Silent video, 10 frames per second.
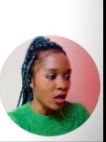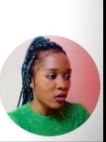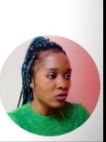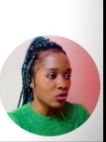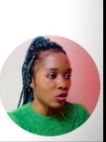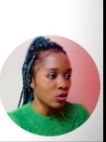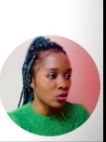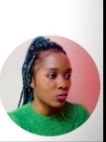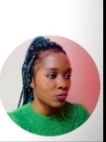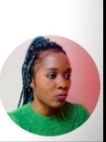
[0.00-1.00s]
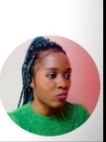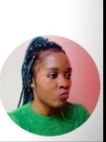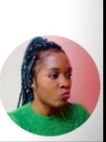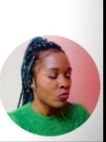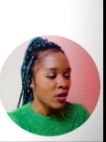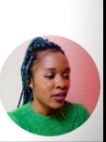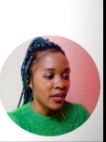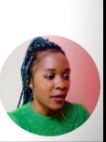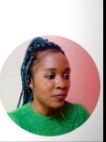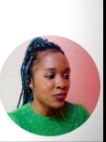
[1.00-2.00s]
So,
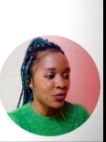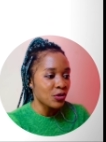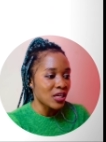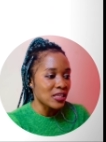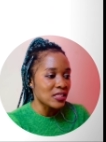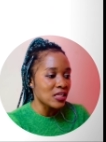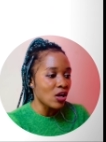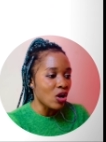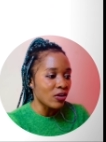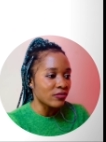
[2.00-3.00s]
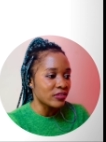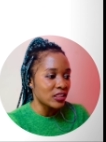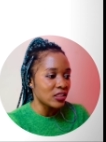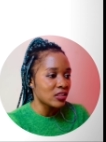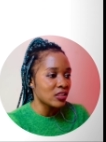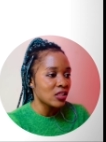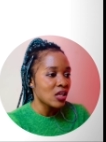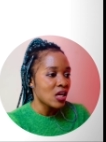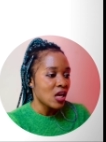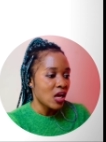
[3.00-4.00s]
yeah, so you can see all of this.
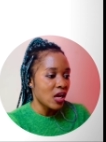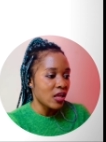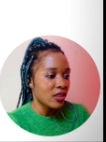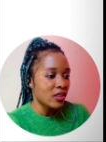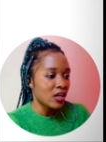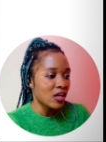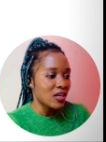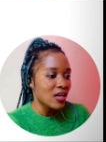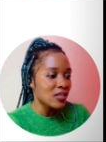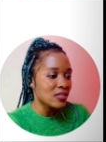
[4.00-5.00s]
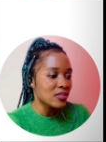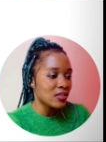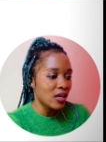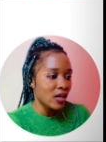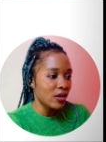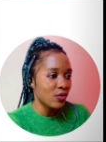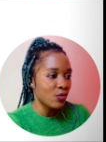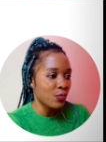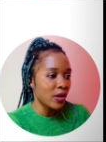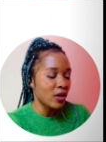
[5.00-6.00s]
And let's say
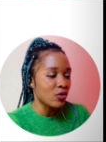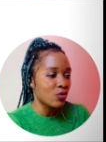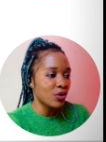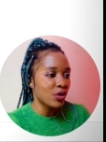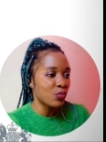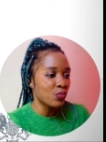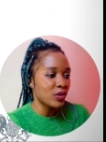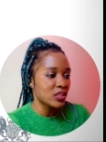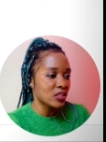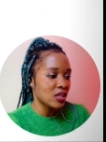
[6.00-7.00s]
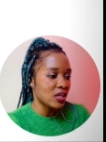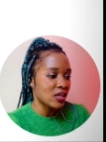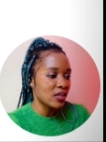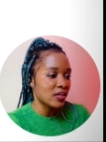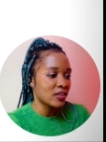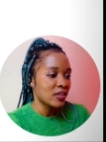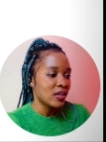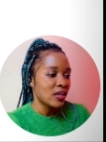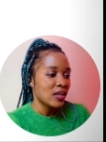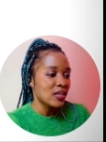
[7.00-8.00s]
we are going with
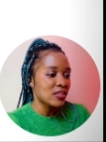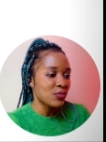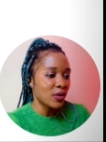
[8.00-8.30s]
physics.